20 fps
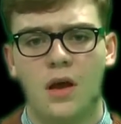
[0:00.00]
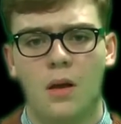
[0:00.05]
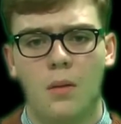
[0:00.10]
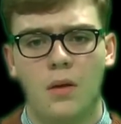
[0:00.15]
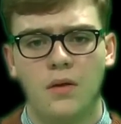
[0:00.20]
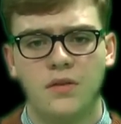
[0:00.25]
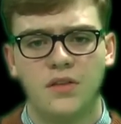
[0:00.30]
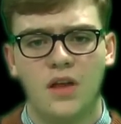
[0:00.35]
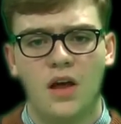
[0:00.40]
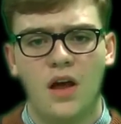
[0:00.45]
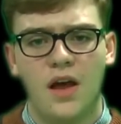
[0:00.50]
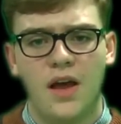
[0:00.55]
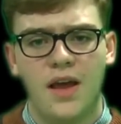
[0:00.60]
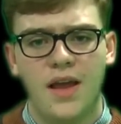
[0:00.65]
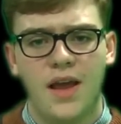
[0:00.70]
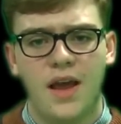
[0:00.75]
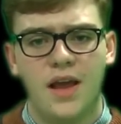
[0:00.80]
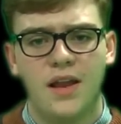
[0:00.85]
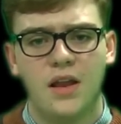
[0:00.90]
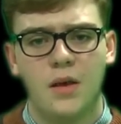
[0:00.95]
Whilst high
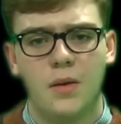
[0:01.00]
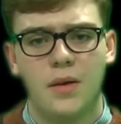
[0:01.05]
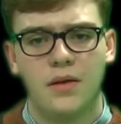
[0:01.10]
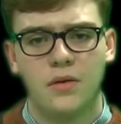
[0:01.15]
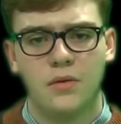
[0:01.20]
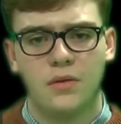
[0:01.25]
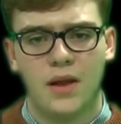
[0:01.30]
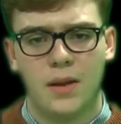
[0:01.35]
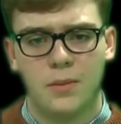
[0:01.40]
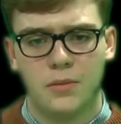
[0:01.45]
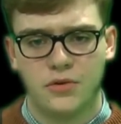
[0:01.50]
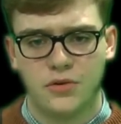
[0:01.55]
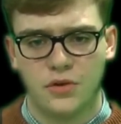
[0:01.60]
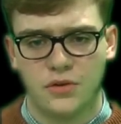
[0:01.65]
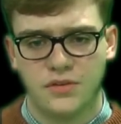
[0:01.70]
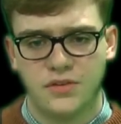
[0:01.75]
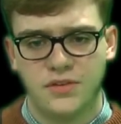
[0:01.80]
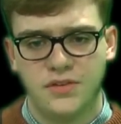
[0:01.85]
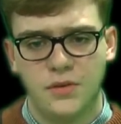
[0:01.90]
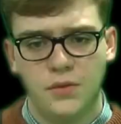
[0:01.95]
and low angle camera
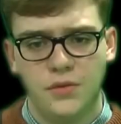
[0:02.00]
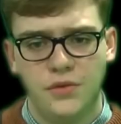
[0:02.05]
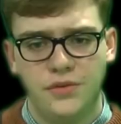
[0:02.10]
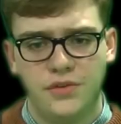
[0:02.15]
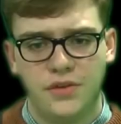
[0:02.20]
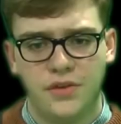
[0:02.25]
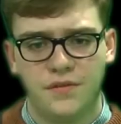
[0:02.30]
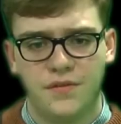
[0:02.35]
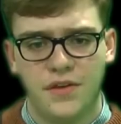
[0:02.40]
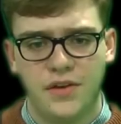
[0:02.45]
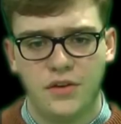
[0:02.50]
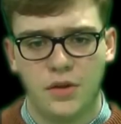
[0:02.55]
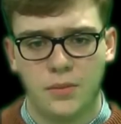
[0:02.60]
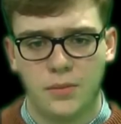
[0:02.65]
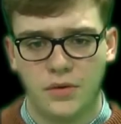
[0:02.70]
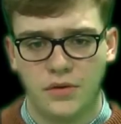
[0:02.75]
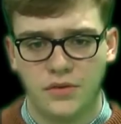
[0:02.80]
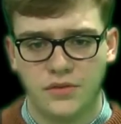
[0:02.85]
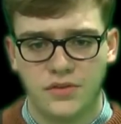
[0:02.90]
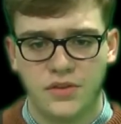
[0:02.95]
shots are still used to convey
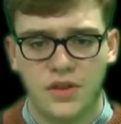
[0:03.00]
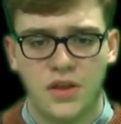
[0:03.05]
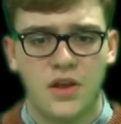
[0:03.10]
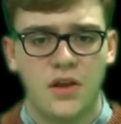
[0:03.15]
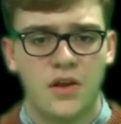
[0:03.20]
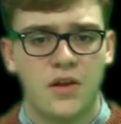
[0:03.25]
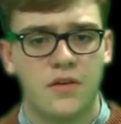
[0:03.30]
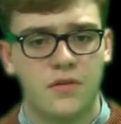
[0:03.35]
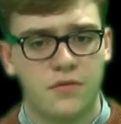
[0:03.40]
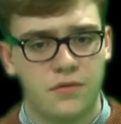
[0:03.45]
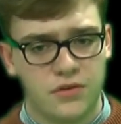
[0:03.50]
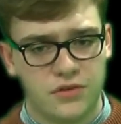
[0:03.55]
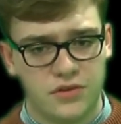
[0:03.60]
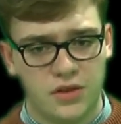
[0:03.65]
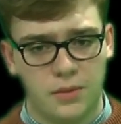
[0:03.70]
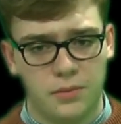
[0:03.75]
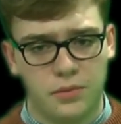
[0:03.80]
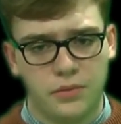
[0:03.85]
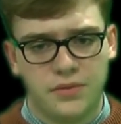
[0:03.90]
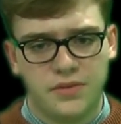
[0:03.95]
dominance, for
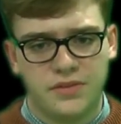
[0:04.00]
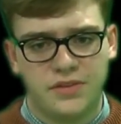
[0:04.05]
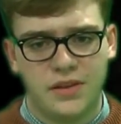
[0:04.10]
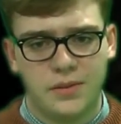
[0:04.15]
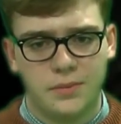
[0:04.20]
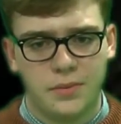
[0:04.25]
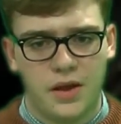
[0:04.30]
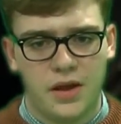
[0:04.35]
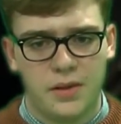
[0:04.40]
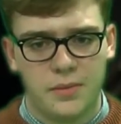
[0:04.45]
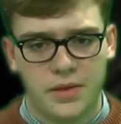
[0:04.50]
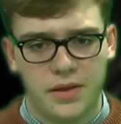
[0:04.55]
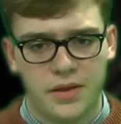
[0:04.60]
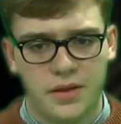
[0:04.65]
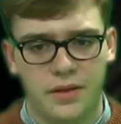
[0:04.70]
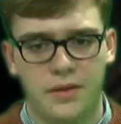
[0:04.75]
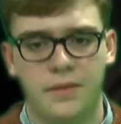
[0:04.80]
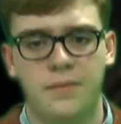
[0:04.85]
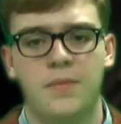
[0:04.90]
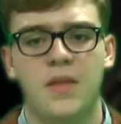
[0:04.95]
example in the scene behind me
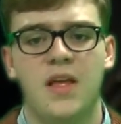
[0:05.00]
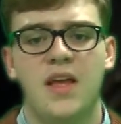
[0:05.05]
here,